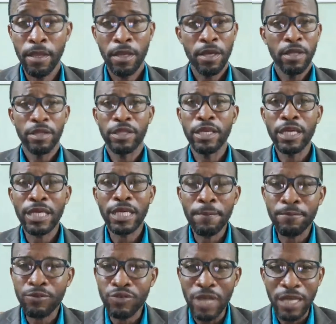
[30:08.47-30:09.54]
They keep
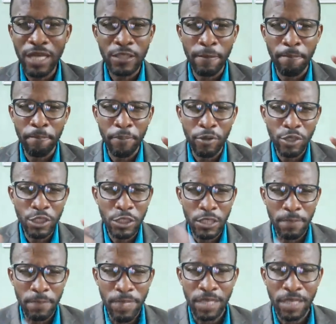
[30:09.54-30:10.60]
trying to push the
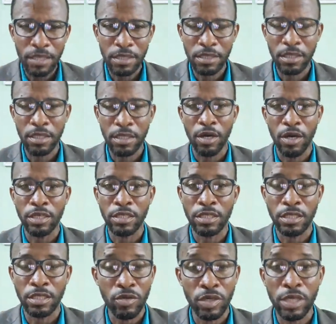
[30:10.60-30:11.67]
lawyers to say,
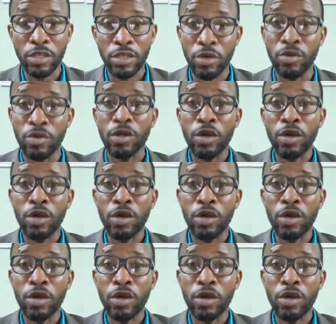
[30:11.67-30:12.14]
okay, no,